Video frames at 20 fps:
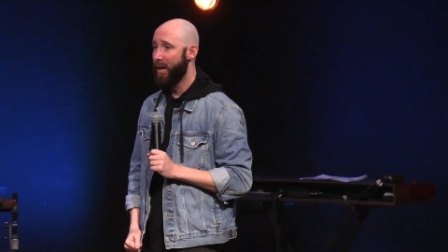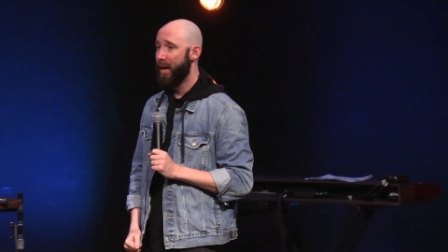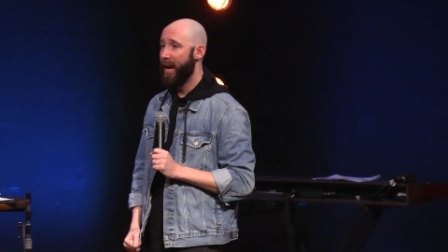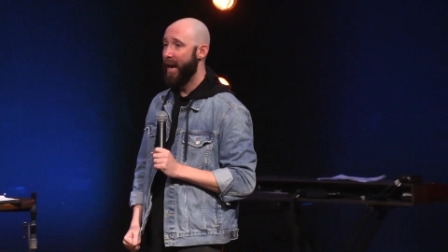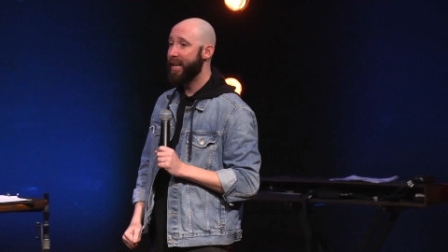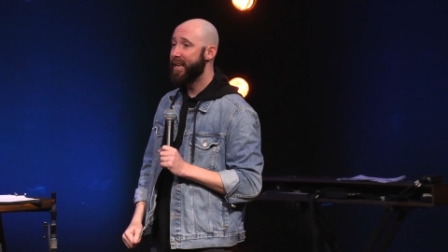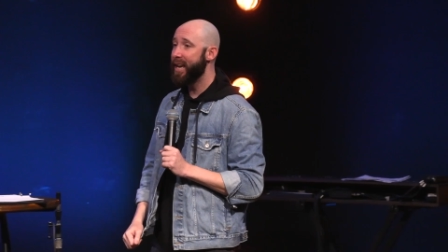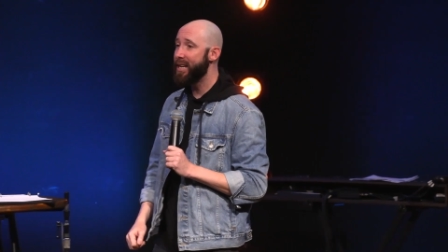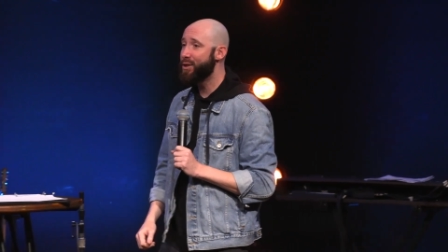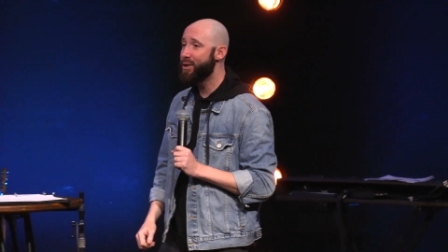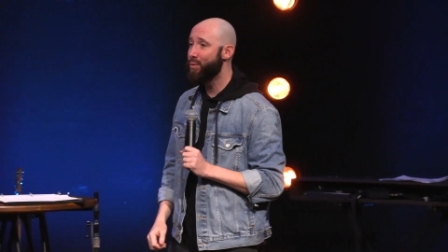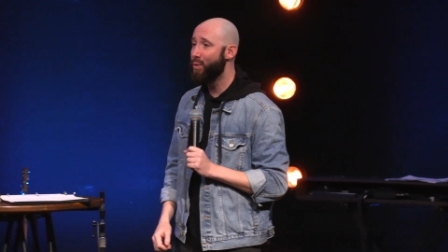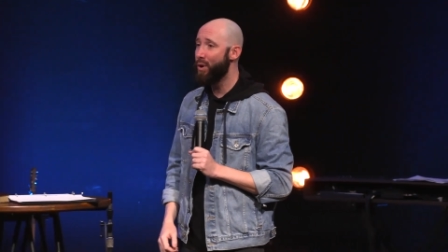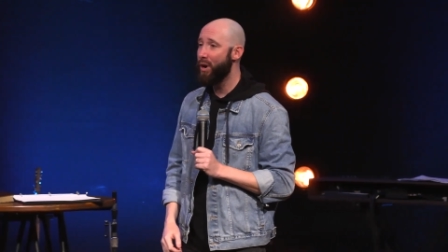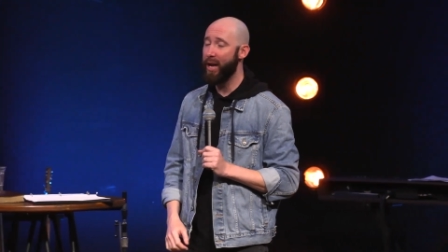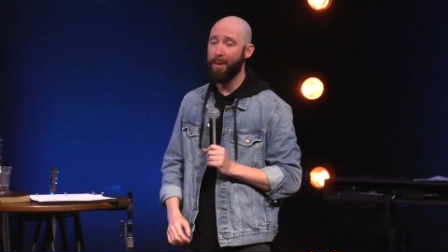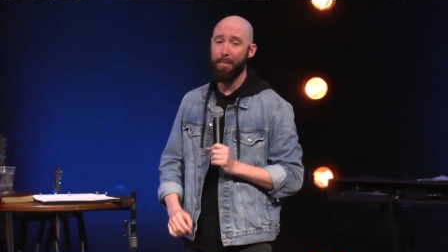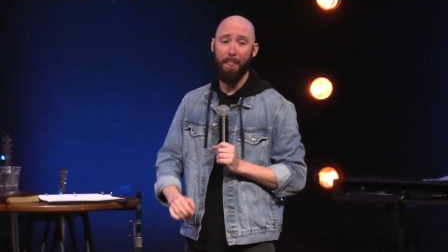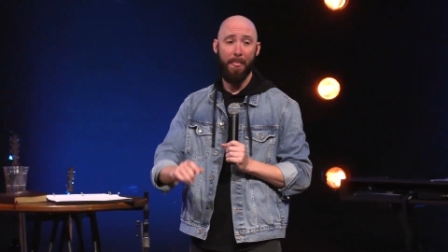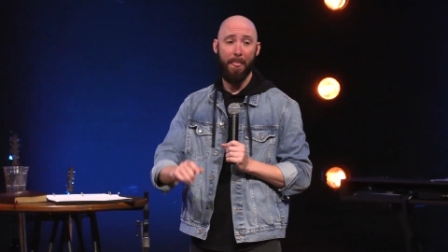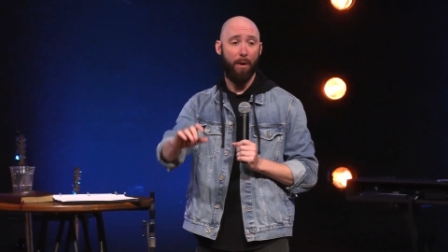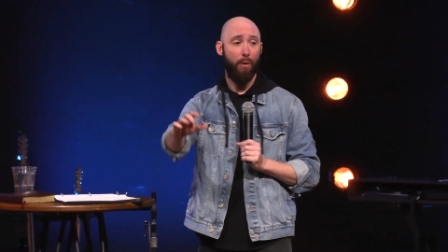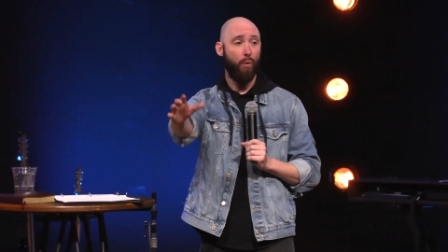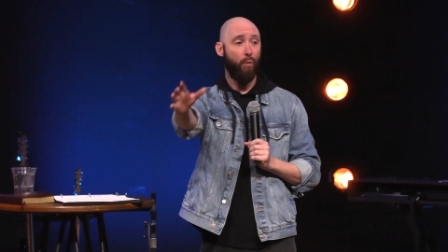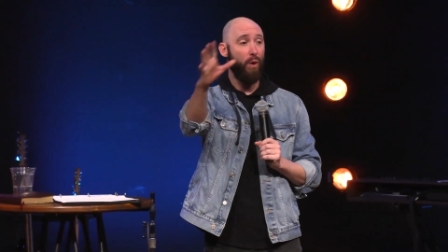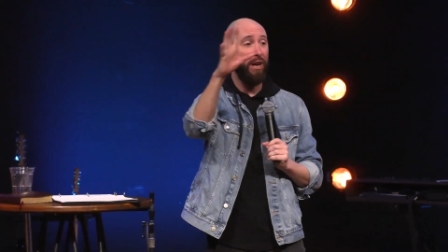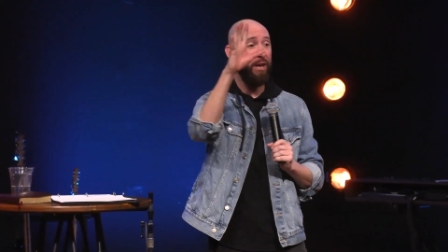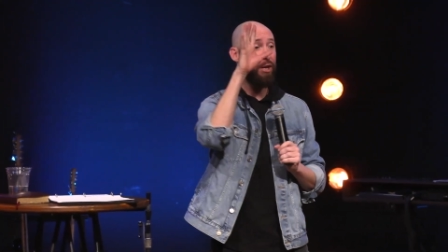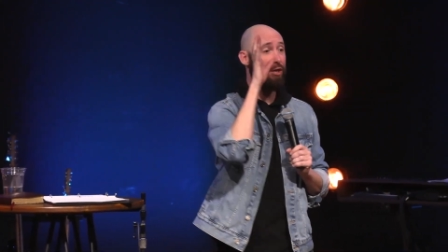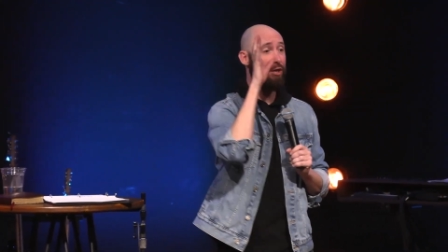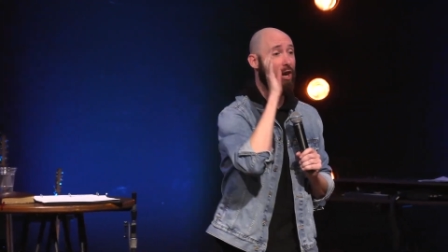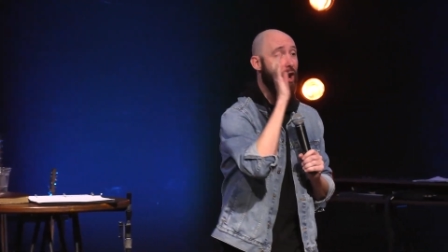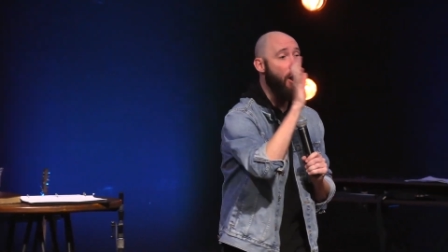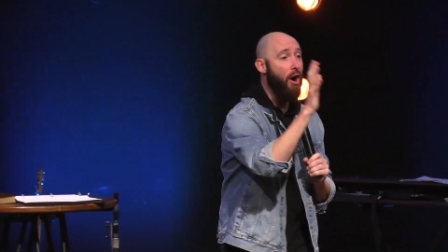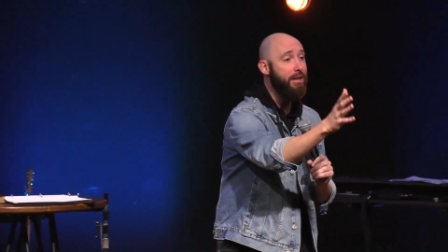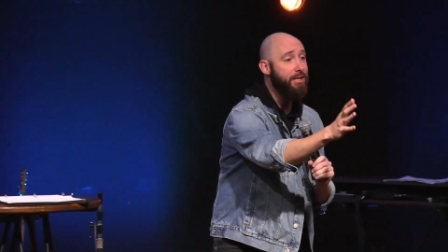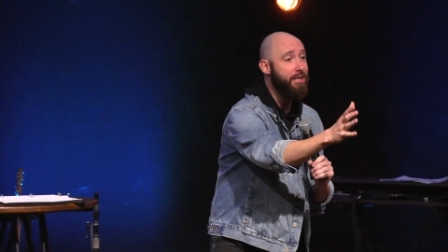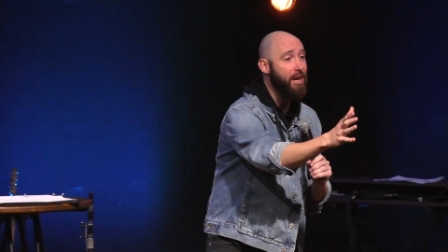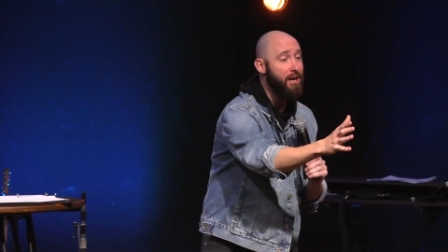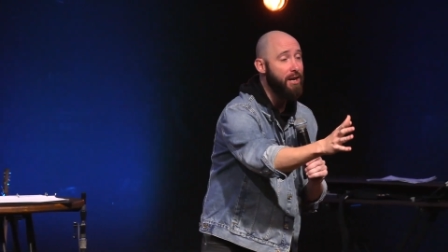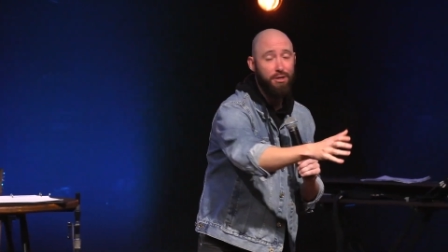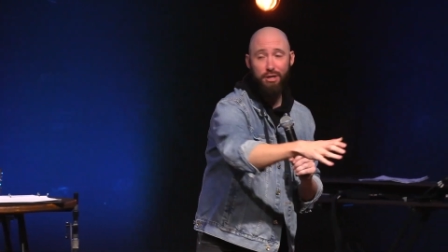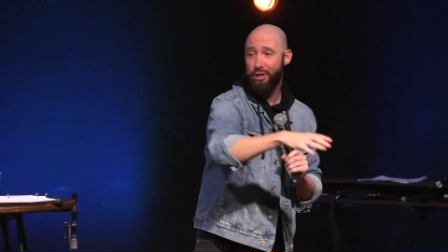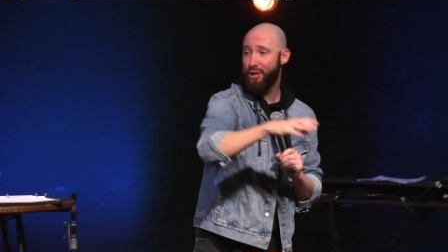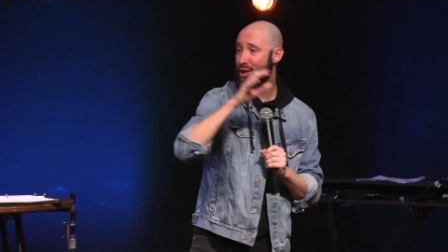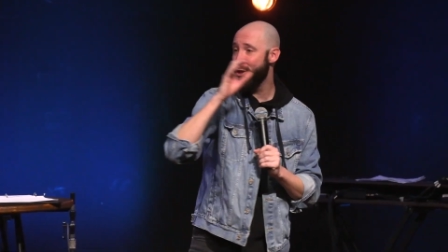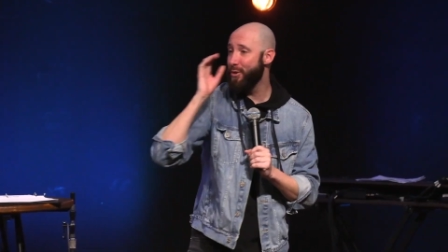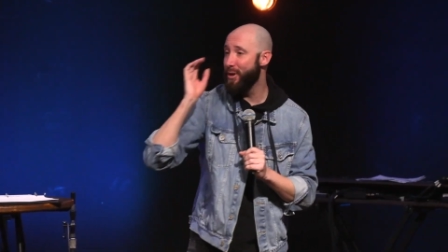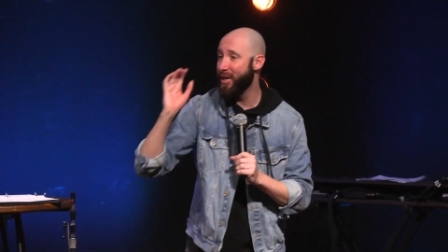And guess what? When God touches you